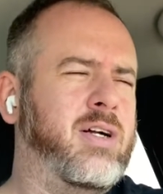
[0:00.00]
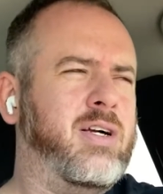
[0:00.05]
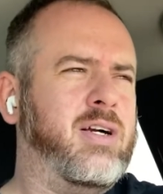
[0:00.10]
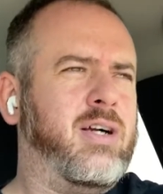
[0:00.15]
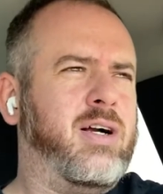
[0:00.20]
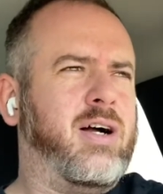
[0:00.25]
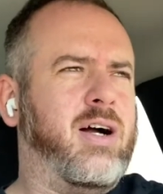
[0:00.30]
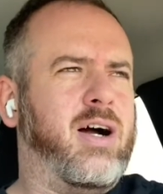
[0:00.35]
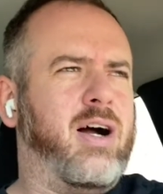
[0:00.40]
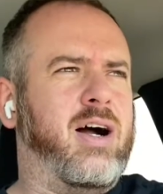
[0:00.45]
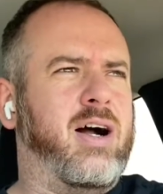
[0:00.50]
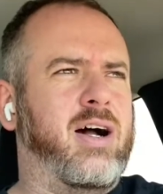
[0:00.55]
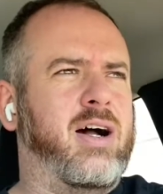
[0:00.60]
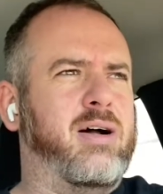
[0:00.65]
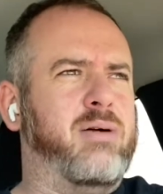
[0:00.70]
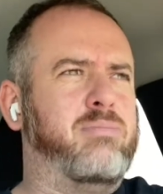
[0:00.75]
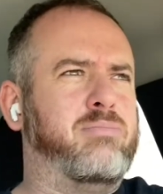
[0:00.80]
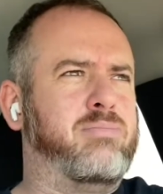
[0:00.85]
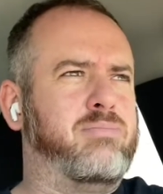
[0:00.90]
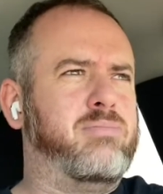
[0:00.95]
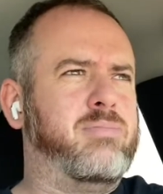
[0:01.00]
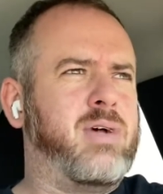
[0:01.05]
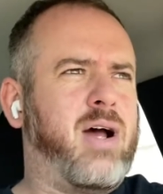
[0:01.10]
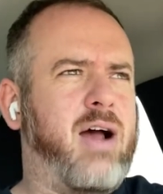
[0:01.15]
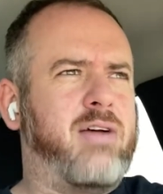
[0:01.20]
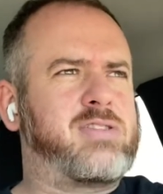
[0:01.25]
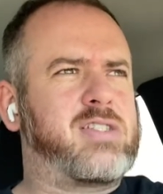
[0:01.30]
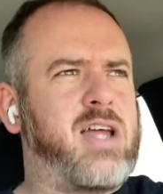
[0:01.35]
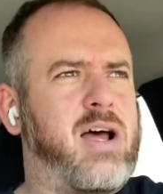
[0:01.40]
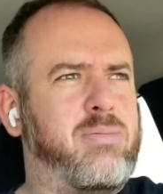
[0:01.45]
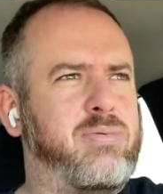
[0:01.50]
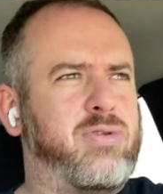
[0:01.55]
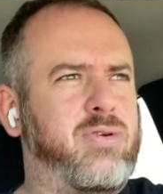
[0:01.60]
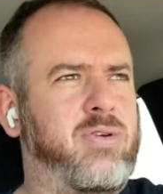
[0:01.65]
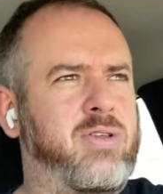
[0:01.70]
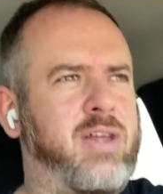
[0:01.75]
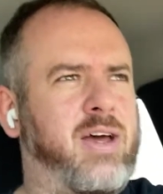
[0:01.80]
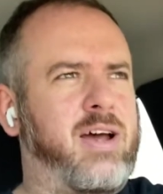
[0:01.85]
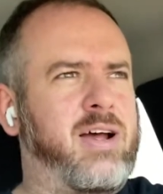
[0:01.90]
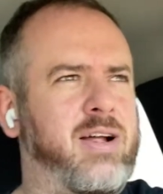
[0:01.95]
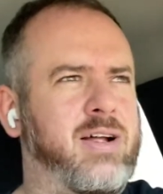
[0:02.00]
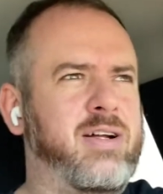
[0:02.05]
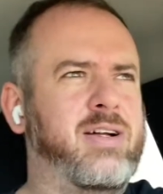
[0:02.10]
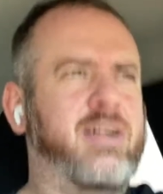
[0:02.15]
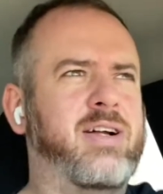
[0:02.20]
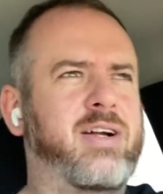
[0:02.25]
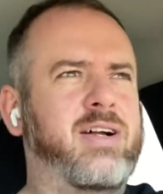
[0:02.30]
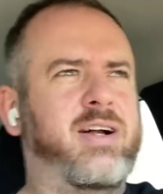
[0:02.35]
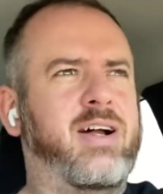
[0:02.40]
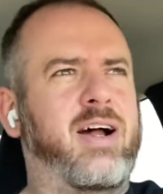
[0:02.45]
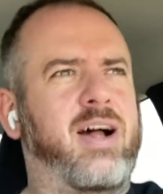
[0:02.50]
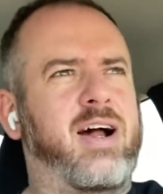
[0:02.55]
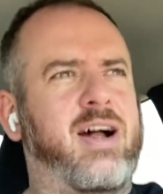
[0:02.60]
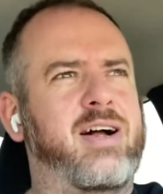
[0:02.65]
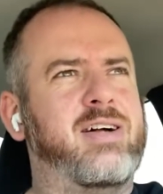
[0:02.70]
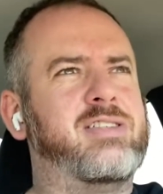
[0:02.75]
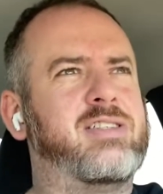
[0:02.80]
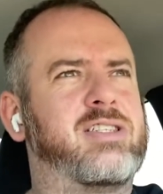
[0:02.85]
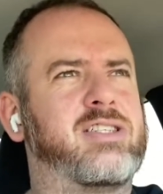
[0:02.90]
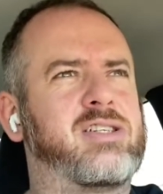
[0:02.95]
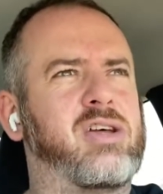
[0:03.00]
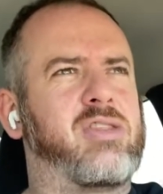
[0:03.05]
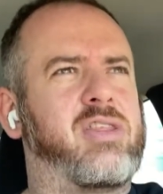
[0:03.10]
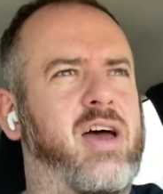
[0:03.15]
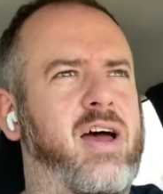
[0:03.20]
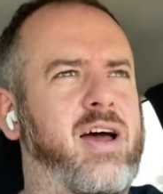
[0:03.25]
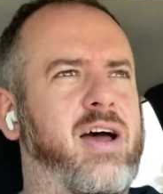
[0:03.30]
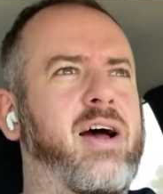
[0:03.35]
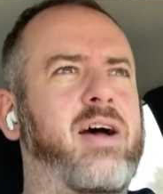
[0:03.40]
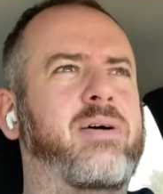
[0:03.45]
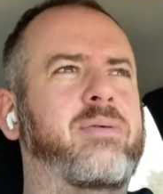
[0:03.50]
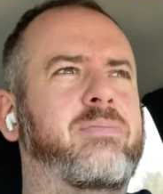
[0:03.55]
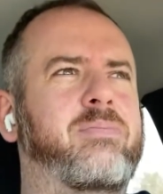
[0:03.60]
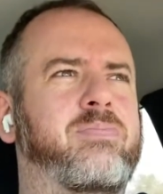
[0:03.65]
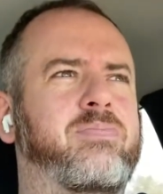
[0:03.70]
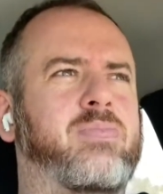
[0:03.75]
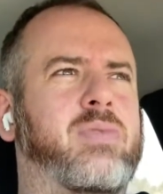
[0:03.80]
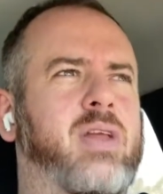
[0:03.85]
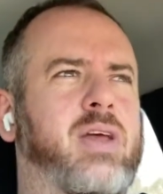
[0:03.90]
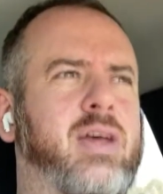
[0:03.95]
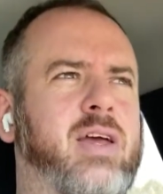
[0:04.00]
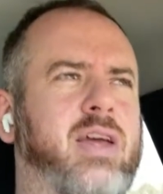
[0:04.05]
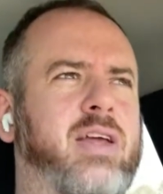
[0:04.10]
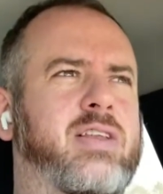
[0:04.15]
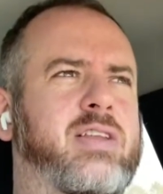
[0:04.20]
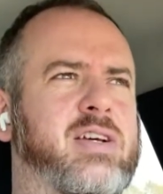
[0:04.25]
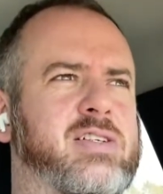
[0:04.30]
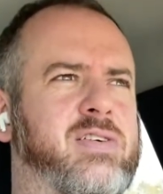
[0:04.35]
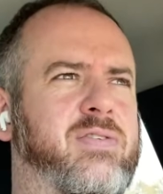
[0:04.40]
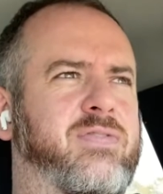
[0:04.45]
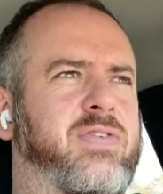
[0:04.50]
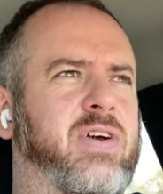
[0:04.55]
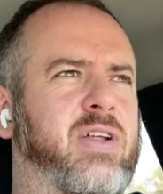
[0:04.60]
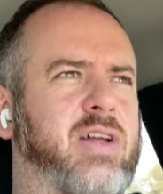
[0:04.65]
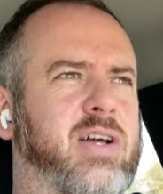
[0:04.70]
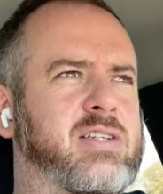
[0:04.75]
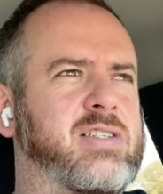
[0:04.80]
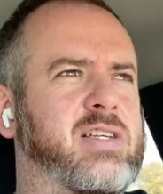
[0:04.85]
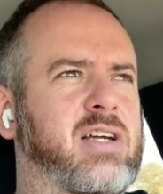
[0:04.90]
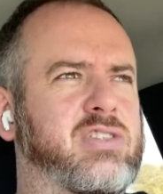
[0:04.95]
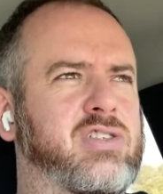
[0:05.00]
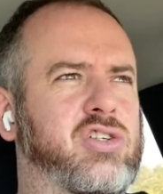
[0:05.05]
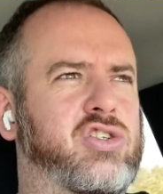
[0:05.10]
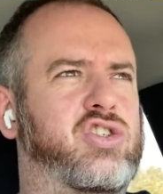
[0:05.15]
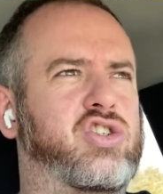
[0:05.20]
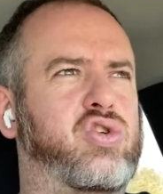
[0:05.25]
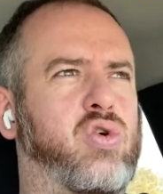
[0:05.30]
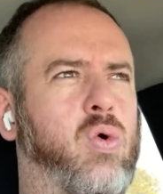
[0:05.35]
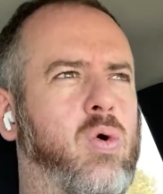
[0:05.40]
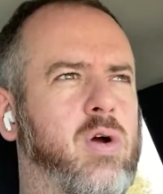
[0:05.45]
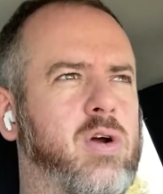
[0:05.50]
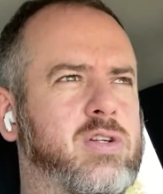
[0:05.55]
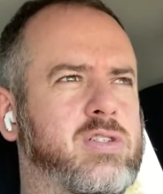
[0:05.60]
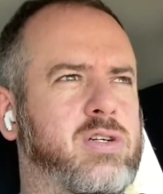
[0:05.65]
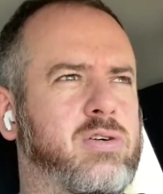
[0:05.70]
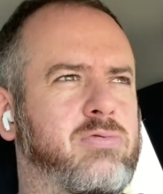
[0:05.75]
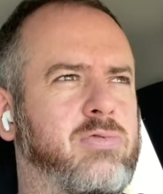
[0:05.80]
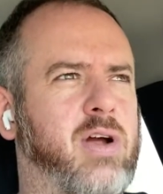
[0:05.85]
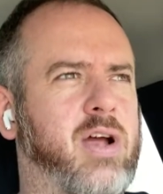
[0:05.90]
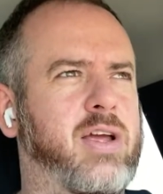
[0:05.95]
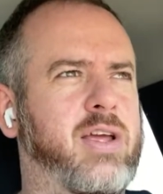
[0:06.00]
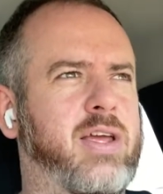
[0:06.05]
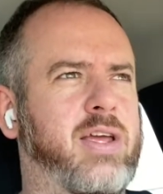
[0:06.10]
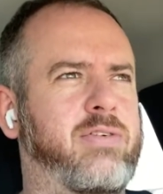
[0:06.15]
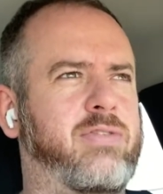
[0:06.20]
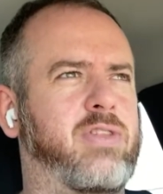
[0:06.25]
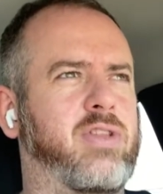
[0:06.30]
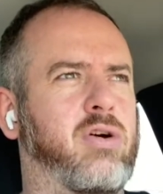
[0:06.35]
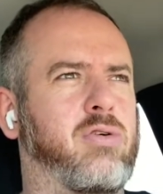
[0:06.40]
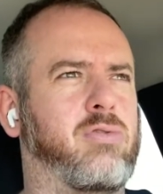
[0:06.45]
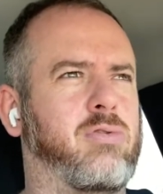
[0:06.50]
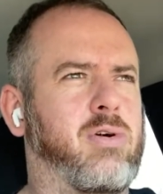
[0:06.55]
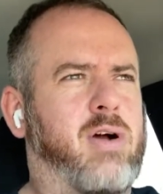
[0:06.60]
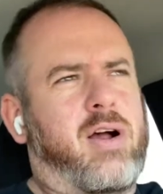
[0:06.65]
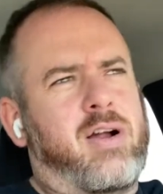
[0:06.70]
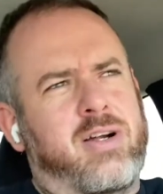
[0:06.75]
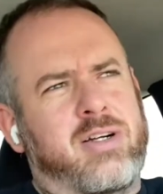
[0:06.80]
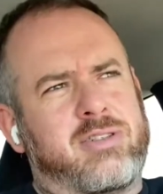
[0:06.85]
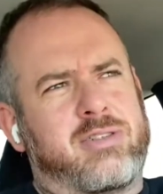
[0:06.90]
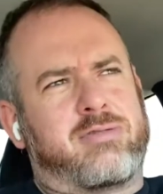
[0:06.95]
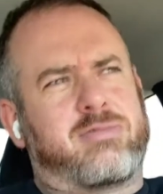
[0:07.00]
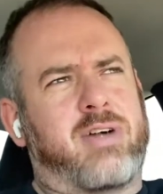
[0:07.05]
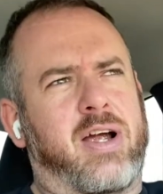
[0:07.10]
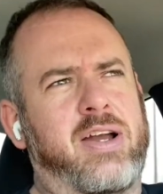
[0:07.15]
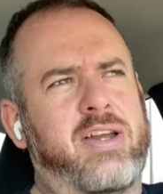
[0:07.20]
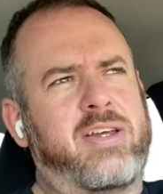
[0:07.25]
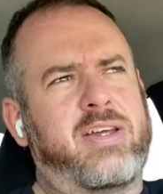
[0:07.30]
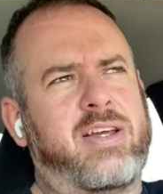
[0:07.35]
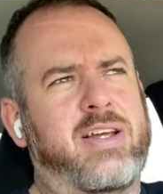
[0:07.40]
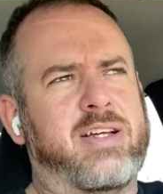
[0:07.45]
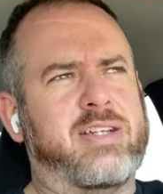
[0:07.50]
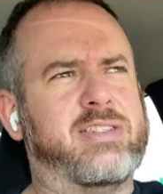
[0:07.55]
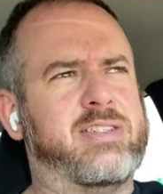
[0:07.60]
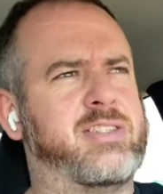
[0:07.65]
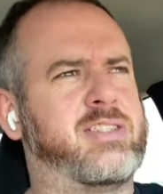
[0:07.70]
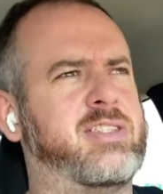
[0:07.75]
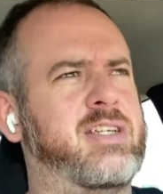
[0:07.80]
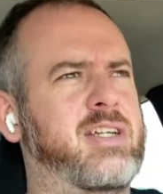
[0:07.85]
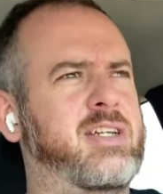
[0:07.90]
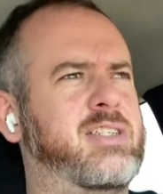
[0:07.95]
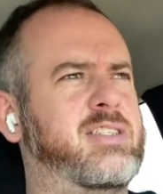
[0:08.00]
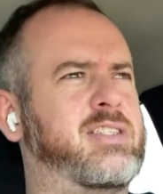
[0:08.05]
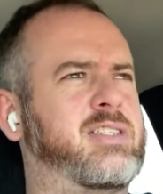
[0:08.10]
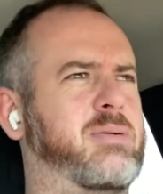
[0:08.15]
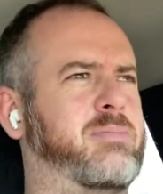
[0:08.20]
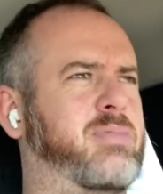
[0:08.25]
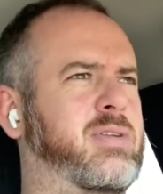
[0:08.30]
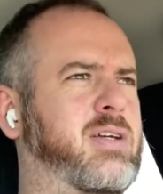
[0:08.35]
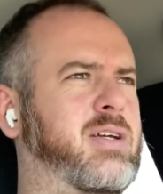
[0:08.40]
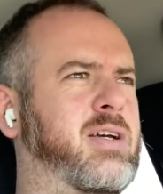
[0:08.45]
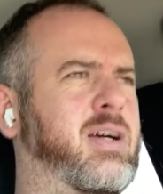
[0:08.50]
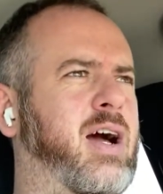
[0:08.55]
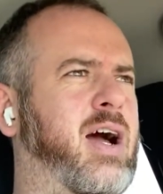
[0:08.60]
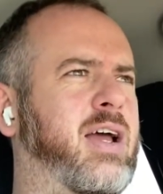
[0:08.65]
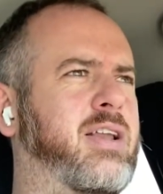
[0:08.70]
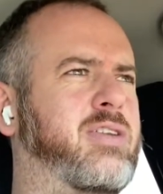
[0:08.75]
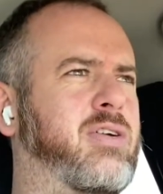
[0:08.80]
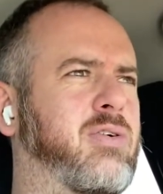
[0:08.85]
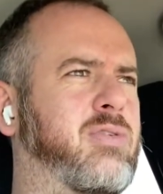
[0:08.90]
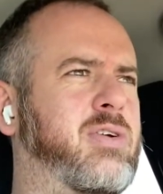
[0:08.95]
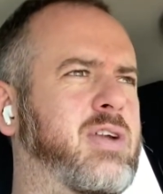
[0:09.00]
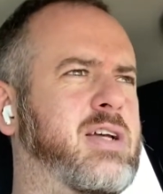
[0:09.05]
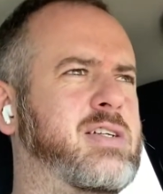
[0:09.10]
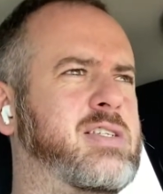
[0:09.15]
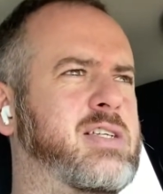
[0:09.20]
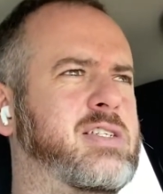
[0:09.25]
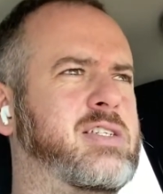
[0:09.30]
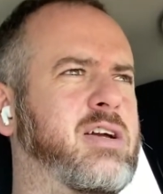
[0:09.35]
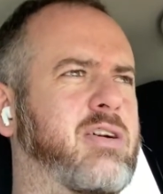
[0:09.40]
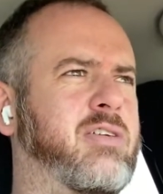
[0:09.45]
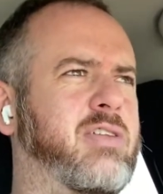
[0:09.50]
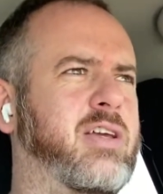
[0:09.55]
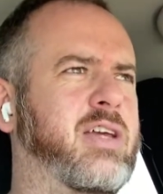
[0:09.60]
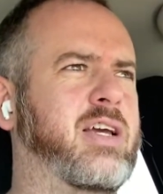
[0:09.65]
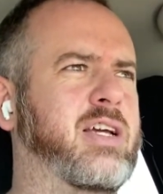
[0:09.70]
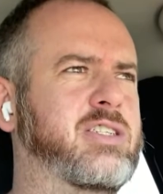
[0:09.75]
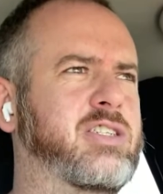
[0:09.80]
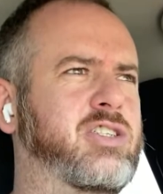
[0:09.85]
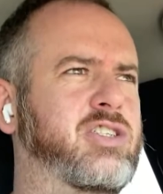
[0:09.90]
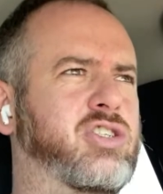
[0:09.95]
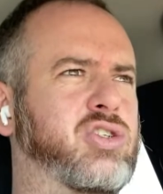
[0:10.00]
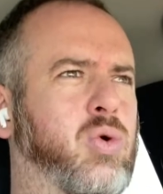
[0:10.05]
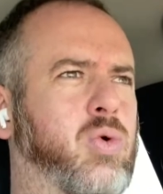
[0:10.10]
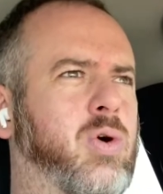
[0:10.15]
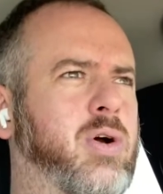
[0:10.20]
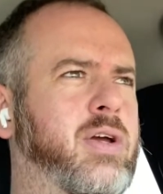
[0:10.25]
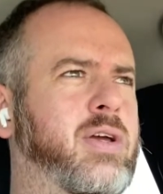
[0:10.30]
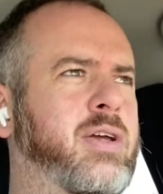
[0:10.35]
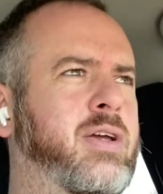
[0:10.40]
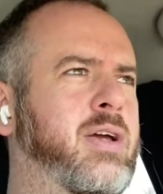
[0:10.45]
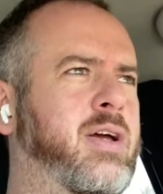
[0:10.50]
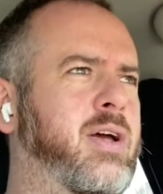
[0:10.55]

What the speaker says: I stopped doing that so that it doesn't feel like such a chore to write, even though writing is something I don't necessarily enjoy.